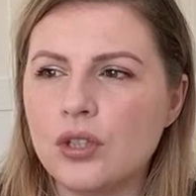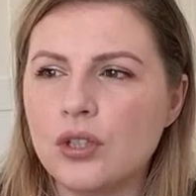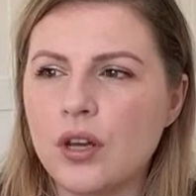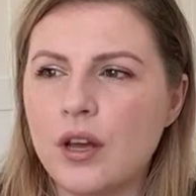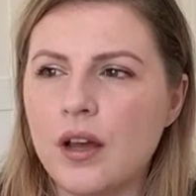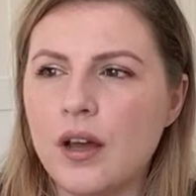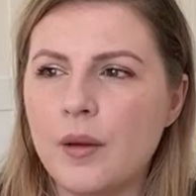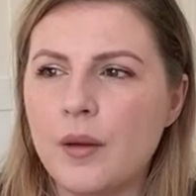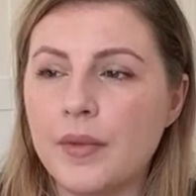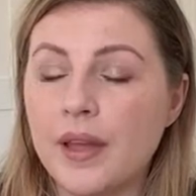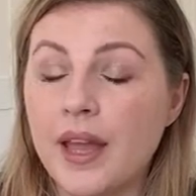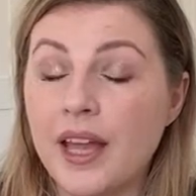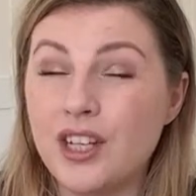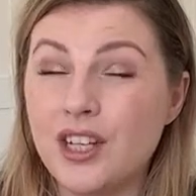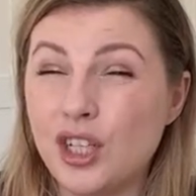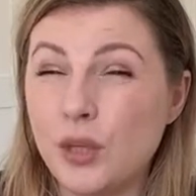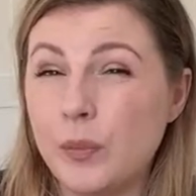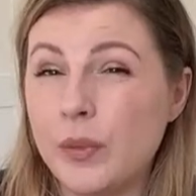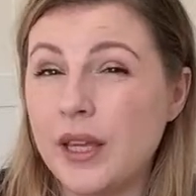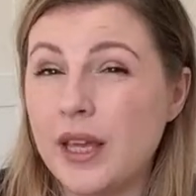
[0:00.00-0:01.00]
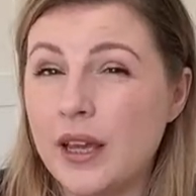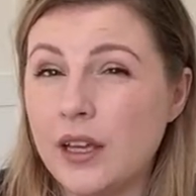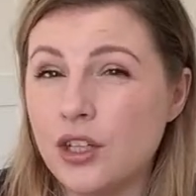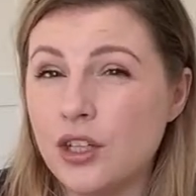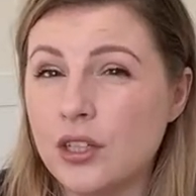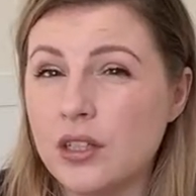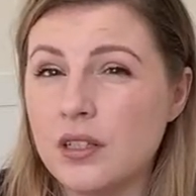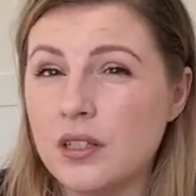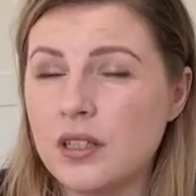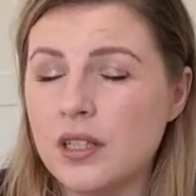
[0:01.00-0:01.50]
um, KGB
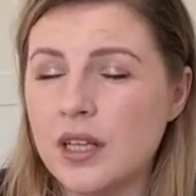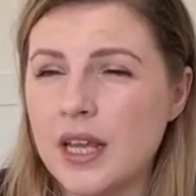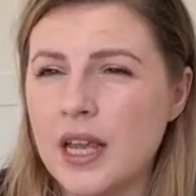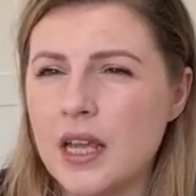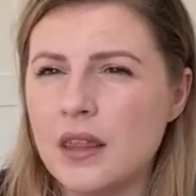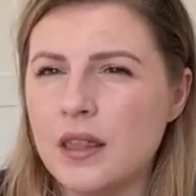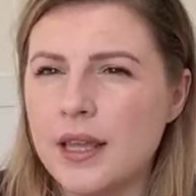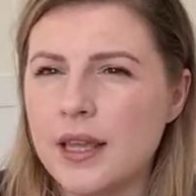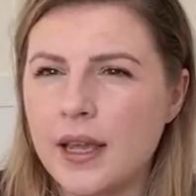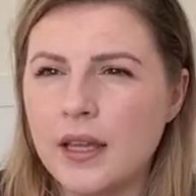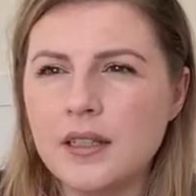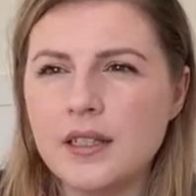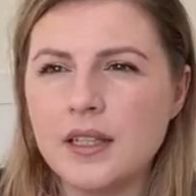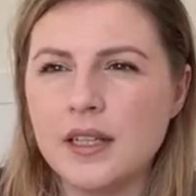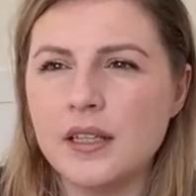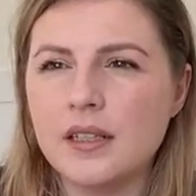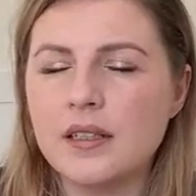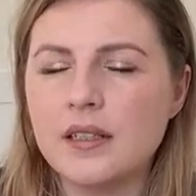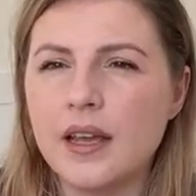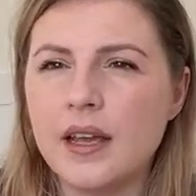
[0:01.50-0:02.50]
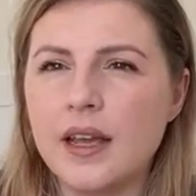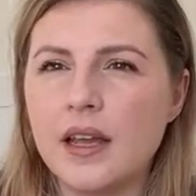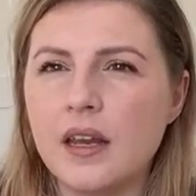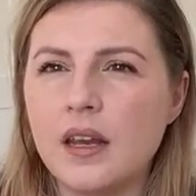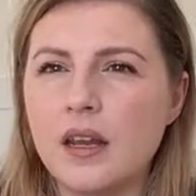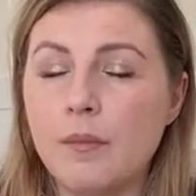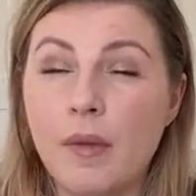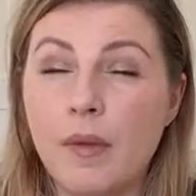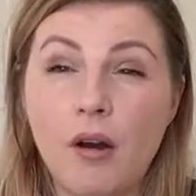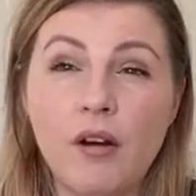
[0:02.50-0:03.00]
agents in the 80s in
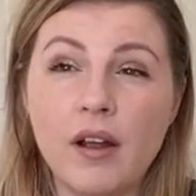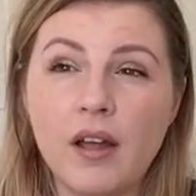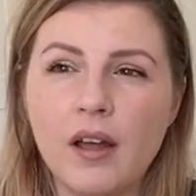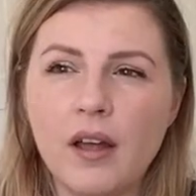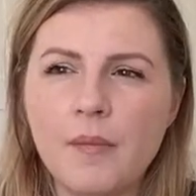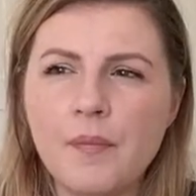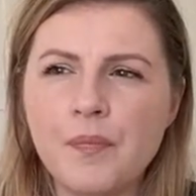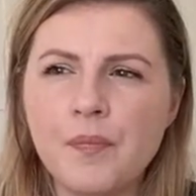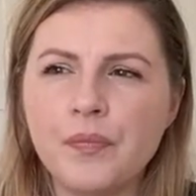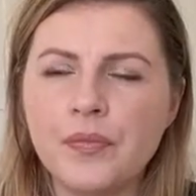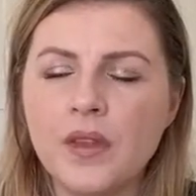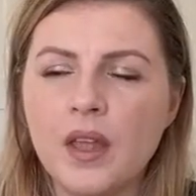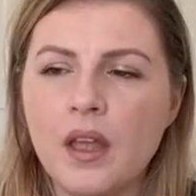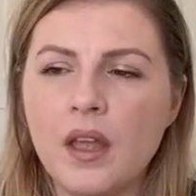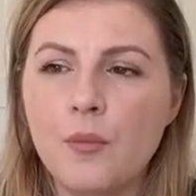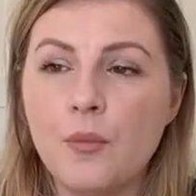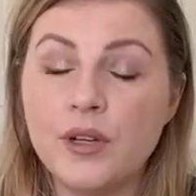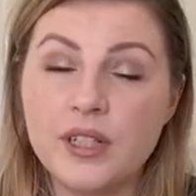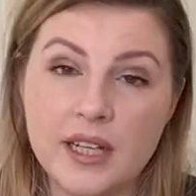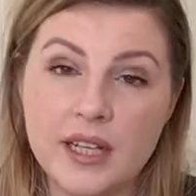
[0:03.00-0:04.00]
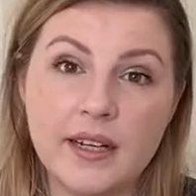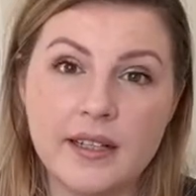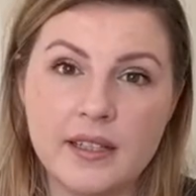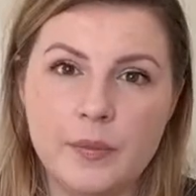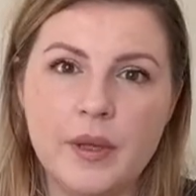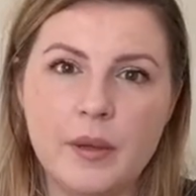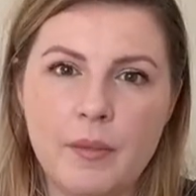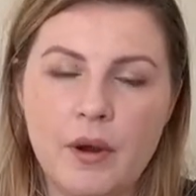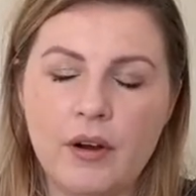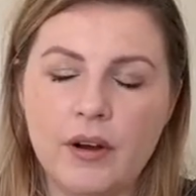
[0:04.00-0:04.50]
America pretending to
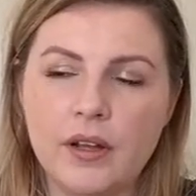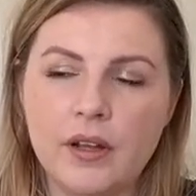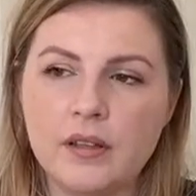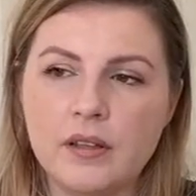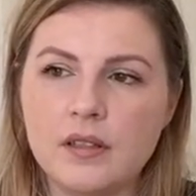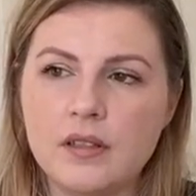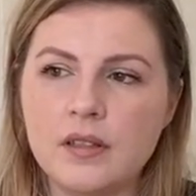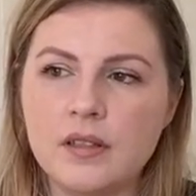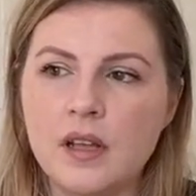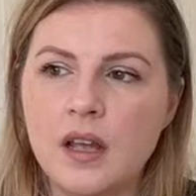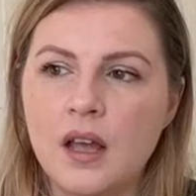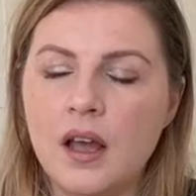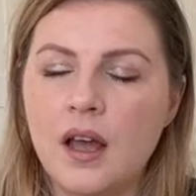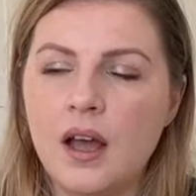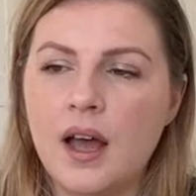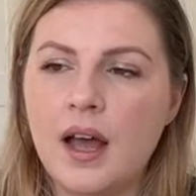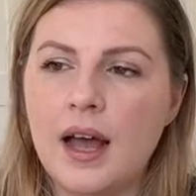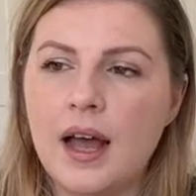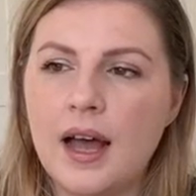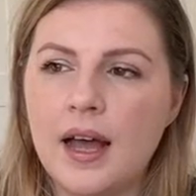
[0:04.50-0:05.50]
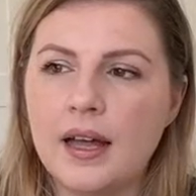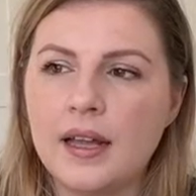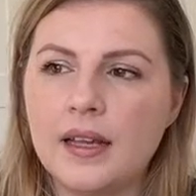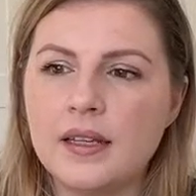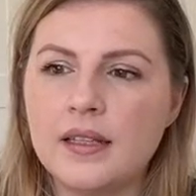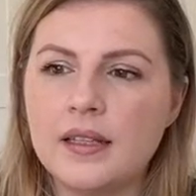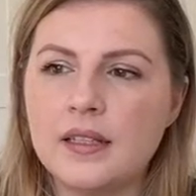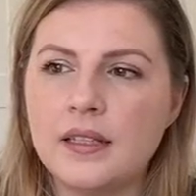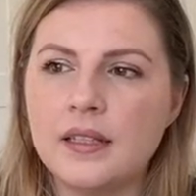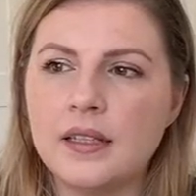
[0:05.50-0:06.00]
be Americans.
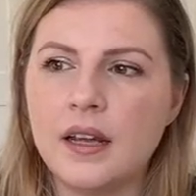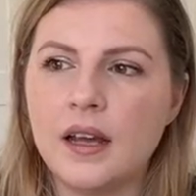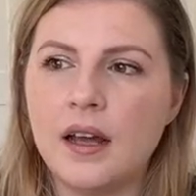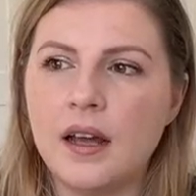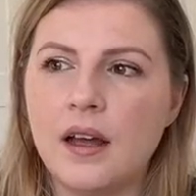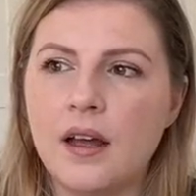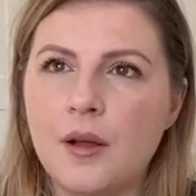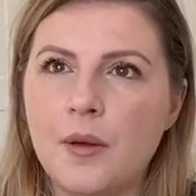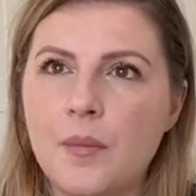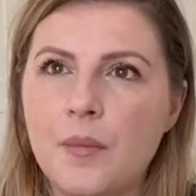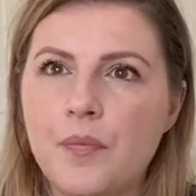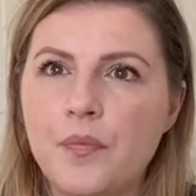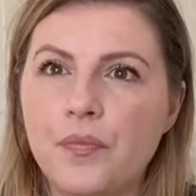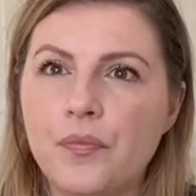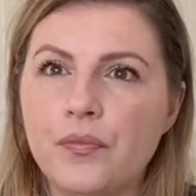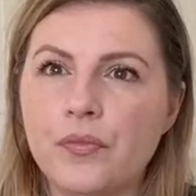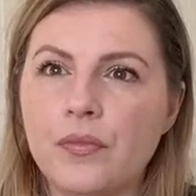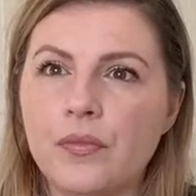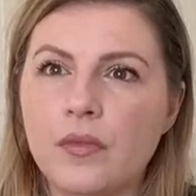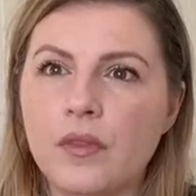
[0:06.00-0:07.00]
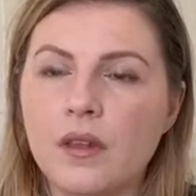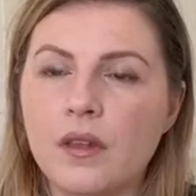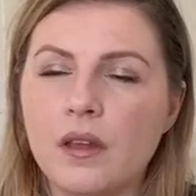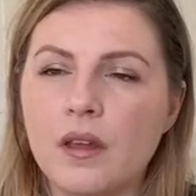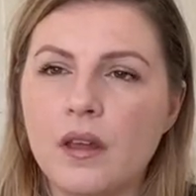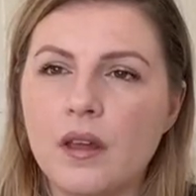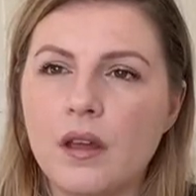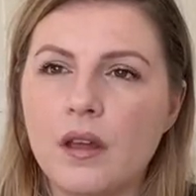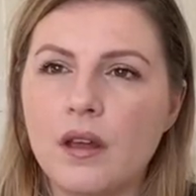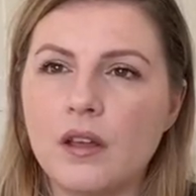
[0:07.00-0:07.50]
And um,
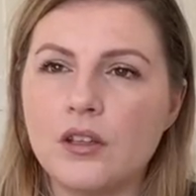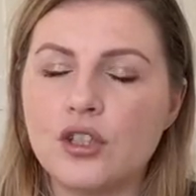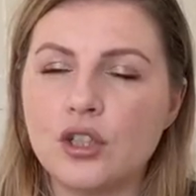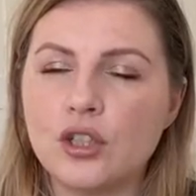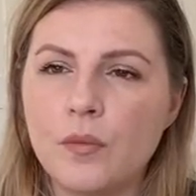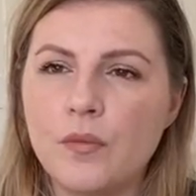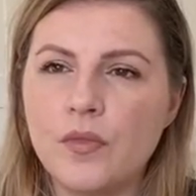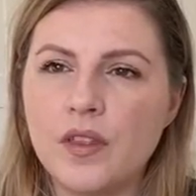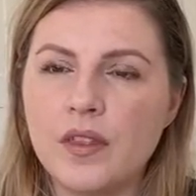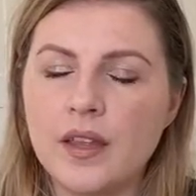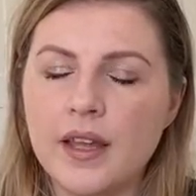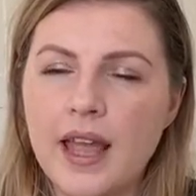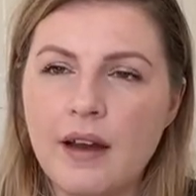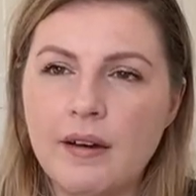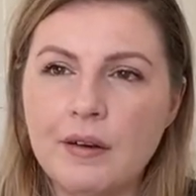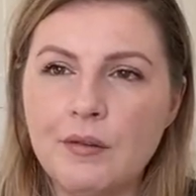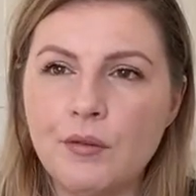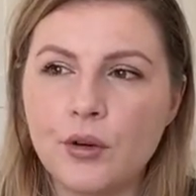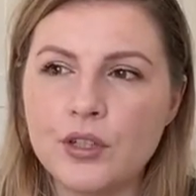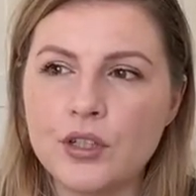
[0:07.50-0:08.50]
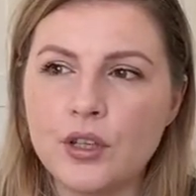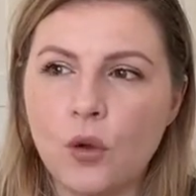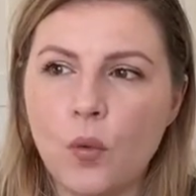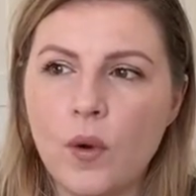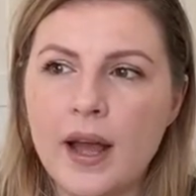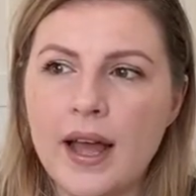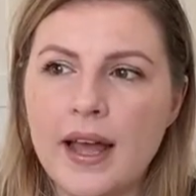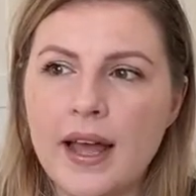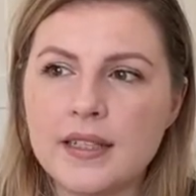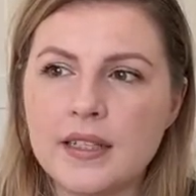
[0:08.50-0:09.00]
something that Keri Russell
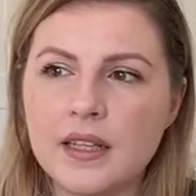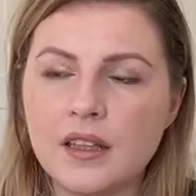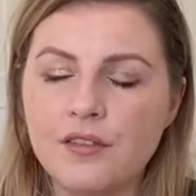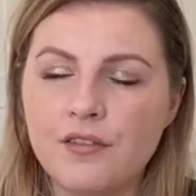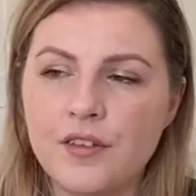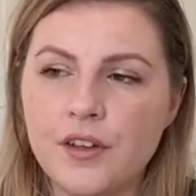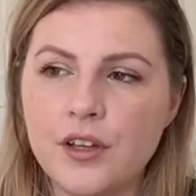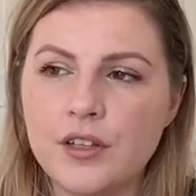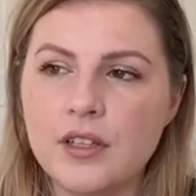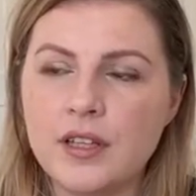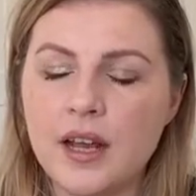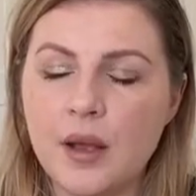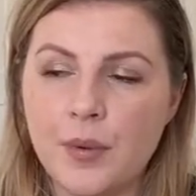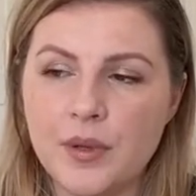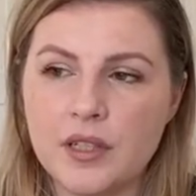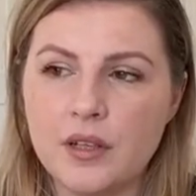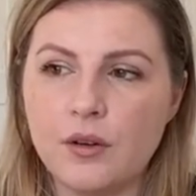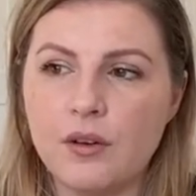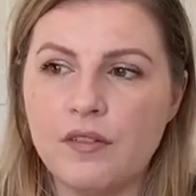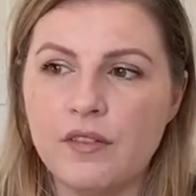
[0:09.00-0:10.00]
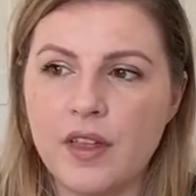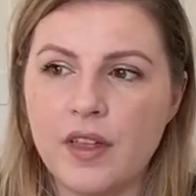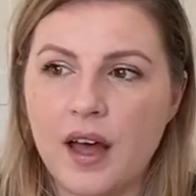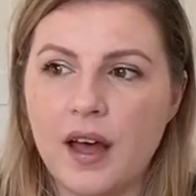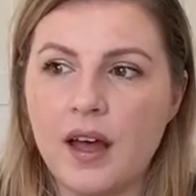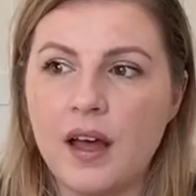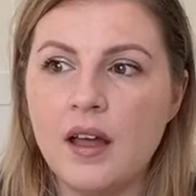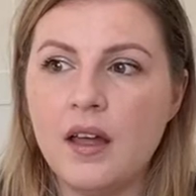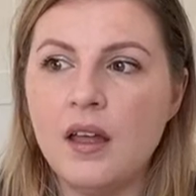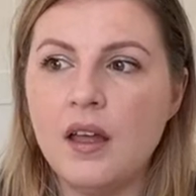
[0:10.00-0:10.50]
wears in the first episode of that